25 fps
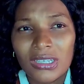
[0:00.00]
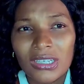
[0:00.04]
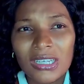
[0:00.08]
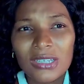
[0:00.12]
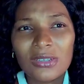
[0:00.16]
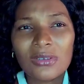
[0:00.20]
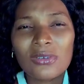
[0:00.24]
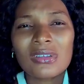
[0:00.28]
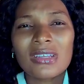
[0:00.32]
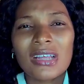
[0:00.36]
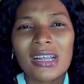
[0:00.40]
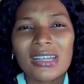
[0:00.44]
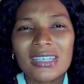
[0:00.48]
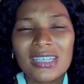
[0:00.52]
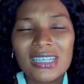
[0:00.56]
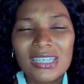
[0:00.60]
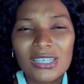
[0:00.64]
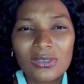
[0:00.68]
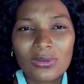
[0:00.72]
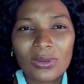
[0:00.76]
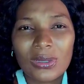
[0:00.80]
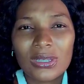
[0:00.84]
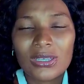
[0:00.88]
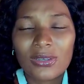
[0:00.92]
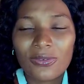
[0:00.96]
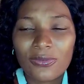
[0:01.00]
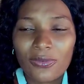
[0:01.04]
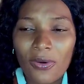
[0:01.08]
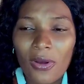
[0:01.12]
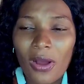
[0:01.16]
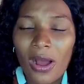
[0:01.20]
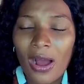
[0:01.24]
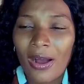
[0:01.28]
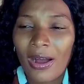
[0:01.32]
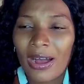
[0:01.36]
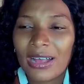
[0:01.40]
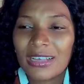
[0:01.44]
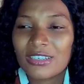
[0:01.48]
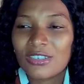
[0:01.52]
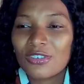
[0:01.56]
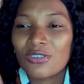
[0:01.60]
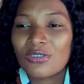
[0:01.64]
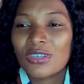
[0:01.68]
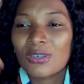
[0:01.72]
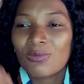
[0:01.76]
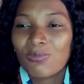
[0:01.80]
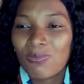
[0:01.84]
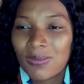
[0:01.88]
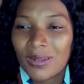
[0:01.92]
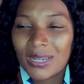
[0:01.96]
They know that this 24 hours, you
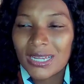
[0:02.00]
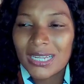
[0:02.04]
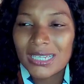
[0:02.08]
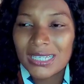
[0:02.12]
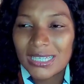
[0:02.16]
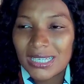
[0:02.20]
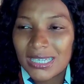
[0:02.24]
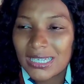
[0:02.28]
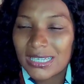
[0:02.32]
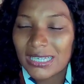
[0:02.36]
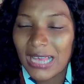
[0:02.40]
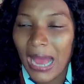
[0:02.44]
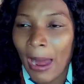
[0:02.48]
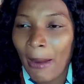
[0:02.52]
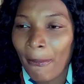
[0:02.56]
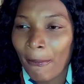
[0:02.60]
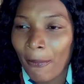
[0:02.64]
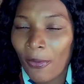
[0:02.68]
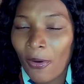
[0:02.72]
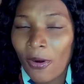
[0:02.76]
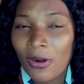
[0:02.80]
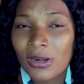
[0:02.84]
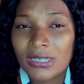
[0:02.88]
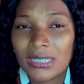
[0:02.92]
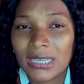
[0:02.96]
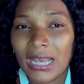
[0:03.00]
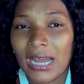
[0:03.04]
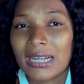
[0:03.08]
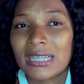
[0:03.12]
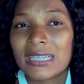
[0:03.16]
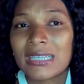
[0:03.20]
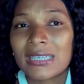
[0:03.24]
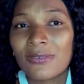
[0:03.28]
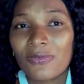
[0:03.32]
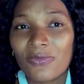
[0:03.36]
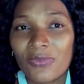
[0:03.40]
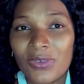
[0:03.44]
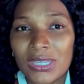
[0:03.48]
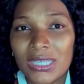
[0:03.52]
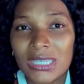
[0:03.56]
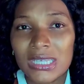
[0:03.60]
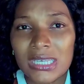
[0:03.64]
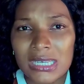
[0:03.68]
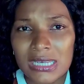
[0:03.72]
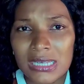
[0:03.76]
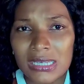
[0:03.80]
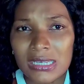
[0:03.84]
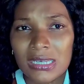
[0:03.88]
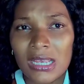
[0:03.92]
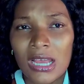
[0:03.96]
split it amongst
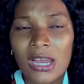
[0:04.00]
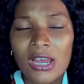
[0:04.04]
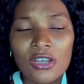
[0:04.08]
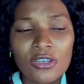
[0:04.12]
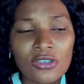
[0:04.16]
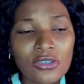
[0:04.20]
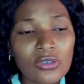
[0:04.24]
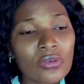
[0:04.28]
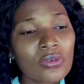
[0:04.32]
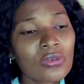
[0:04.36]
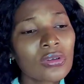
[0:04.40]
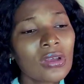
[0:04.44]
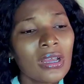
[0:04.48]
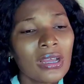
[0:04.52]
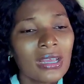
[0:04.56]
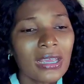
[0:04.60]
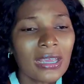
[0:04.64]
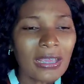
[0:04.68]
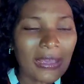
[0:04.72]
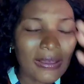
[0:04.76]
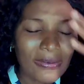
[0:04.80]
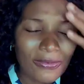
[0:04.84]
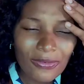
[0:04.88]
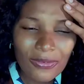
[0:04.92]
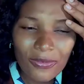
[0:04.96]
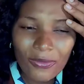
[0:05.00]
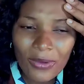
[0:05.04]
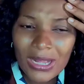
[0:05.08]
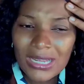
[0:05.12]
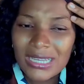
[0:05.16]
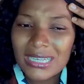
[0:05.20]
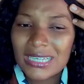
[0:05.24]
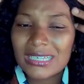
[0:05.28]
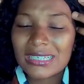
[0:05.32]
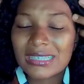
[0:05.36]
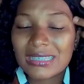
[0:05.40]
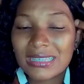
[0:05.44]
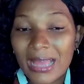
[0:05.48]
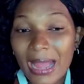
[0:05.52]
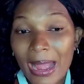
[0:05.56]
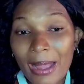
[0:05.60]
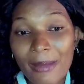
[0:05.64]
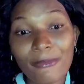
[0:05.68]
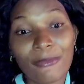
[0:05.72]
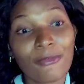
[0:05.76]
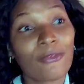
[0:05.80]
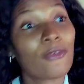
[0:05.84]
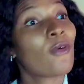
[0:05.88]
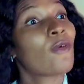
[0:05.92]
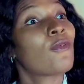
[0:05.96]
activities. So when it's
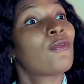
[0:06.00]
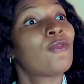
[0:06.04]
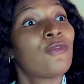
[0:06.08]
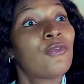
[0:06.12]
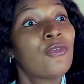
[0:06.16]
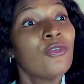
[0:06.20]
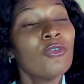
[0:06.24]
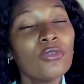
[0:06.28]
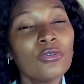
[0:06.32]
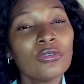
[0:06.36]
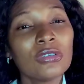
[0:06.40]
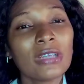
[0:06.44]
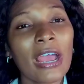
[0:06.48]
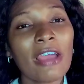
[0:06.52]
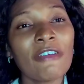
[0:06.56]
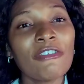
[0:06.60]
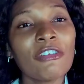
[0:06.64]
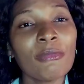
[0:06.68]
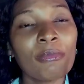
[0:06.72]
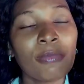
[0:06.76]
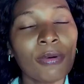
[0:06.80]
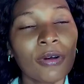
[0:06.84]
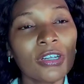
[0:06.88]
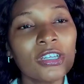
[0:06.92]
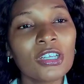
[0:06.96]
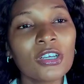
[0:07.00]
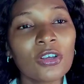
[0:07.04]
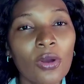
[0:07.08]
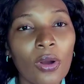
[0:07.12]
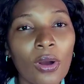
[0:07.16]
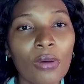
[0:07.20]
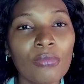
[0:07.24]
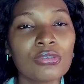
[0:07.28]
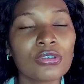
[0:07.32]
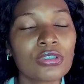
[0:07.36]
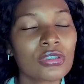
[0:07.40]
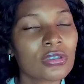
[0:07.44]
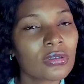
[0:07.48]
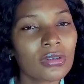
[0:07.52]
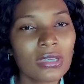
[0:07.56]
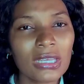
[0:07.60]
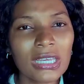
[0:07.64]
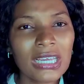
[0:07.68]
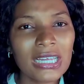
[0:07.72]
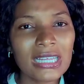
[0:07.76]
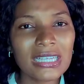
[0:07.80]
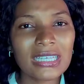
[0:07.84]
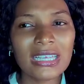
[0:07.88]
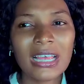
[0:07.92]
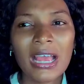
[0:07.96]
time for food, everybody comes to
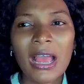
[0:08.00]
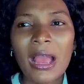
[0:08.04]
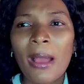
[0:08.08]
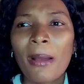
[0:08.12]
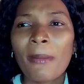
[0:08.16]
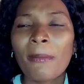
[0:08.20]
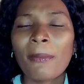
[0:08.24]
eat.